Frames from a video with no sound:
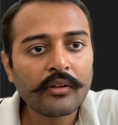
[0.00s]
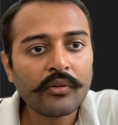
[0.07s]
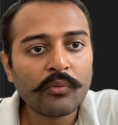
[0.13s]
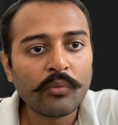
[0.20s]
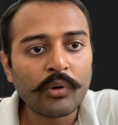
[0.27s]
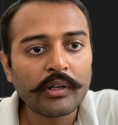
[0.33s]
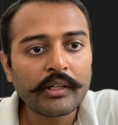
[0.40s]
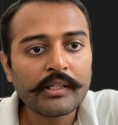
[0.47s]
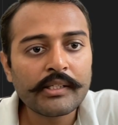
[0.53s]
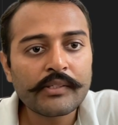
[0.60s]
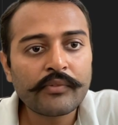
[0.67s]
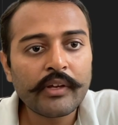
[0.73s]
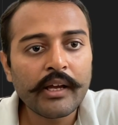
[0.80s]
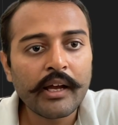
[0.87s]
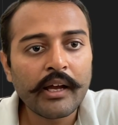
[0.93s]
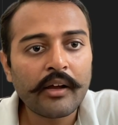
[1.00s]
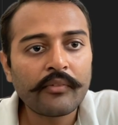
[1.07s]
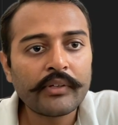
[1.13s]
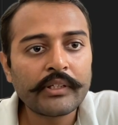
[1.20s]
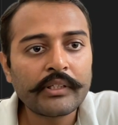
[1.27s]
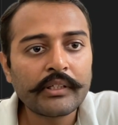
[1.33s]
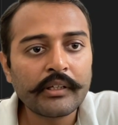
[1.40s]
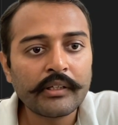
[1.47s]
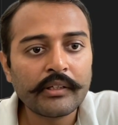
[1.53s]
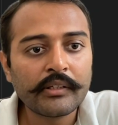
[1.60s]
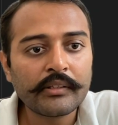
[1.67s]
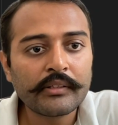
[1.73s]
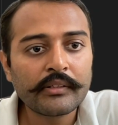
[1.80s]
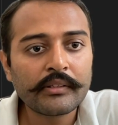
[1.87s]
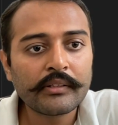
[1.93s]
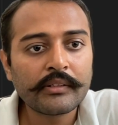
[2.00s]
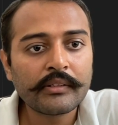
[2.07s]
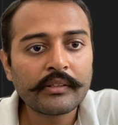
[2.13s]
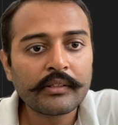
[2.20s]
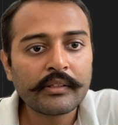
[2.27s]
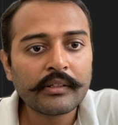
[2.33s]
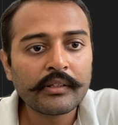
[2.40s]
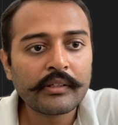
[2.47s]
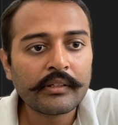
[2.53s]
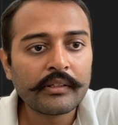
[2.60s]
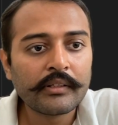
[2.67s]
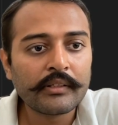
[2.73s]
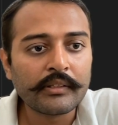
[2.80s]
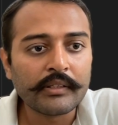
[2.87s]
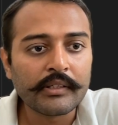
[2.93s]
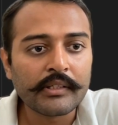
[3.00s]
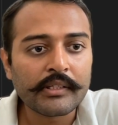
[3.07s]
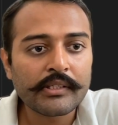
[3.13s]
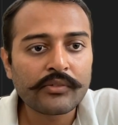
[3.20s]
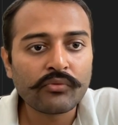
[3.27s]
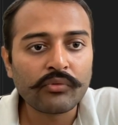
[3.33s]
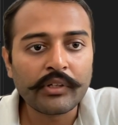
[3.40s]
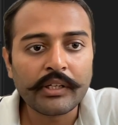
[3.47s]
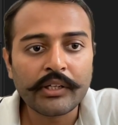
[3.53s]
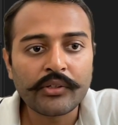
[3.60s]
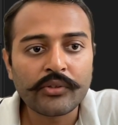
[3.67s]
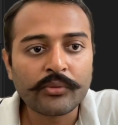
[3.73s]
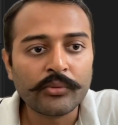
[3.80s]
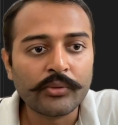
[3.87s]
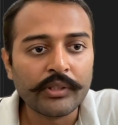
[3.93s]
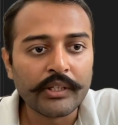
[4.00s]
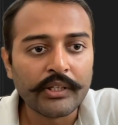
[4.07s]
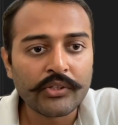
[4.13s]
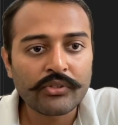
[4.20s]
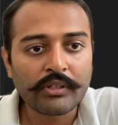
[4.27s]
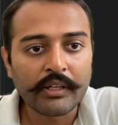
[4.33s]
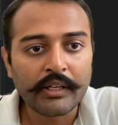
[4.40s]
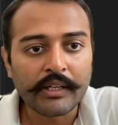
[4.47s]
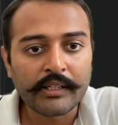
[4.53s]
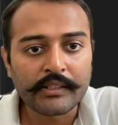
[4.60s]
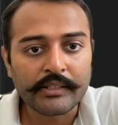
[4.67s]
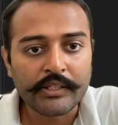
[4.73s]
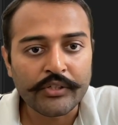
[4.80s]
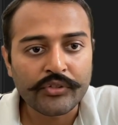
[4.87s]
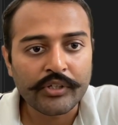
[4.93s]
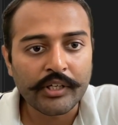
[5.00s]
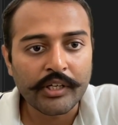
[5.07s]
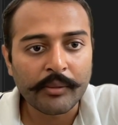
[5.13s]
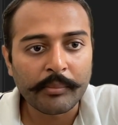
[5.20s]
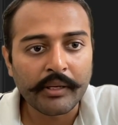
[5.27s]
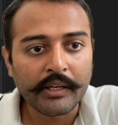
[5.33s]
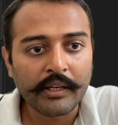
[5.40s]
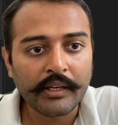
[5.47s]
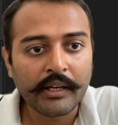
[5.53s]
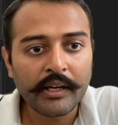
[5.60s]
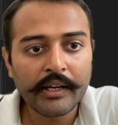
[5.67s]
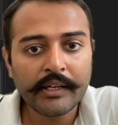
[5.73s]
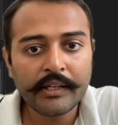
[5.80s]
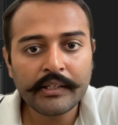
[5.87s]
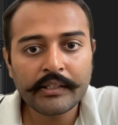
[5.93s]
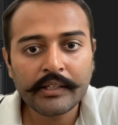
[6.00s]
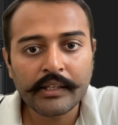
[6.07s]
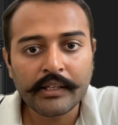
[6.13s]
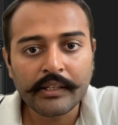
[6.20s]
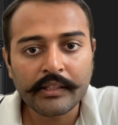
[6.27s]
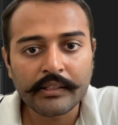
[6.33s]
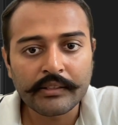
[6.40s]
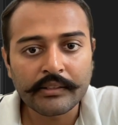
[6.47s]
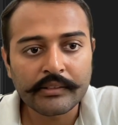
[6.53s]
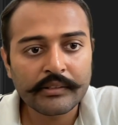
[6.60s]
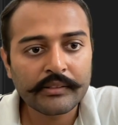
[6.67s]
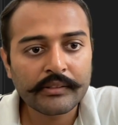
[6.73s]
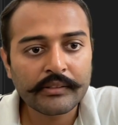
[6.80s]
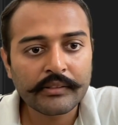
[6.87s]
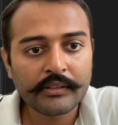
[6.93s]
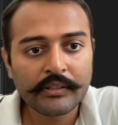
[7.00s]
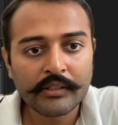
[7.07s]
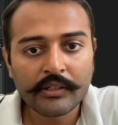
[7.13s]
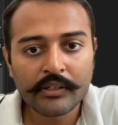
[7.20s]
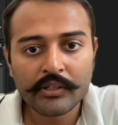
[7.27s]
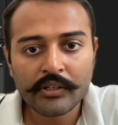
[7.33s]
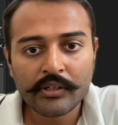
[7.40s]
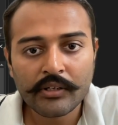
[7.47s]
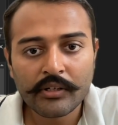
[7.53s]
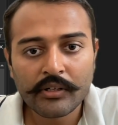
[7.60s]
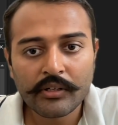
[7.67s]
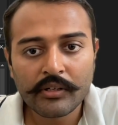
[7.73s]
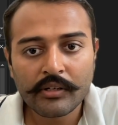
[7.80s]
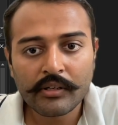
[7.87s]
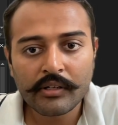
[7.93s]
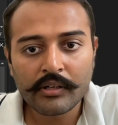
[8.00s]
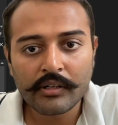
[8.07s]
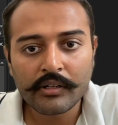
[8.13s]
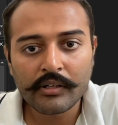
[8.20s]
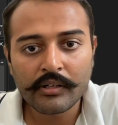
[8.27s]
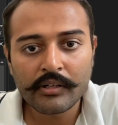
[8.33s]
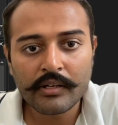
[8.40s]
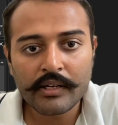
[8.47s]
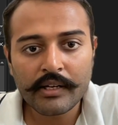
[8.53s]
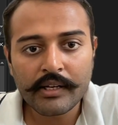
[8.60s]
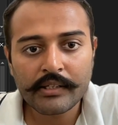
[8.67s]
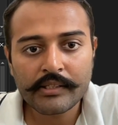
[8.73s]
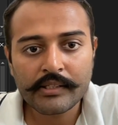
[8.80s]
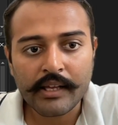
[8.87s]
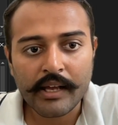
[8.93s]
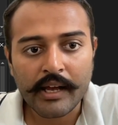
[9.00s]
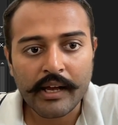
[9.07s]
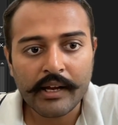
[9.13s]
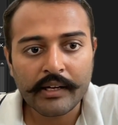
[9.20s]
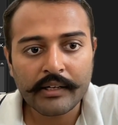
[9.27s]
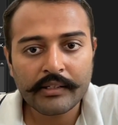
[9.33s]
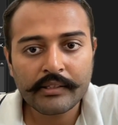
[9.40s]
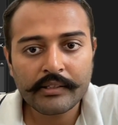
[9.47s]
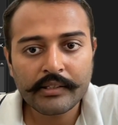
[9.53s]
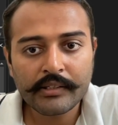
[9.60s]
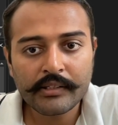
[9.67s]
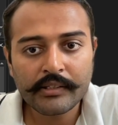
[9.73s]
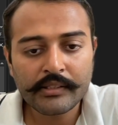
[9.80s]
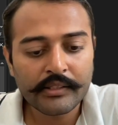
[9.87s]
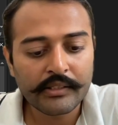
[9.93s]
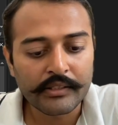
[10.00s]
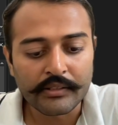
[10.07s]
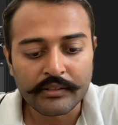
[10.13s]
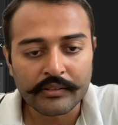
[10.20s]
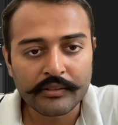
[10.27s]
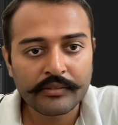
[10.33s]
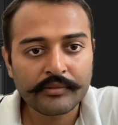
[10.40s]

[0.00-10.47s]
What else we have it here? Yes, we need to initialize HTTP client, and let's add till here.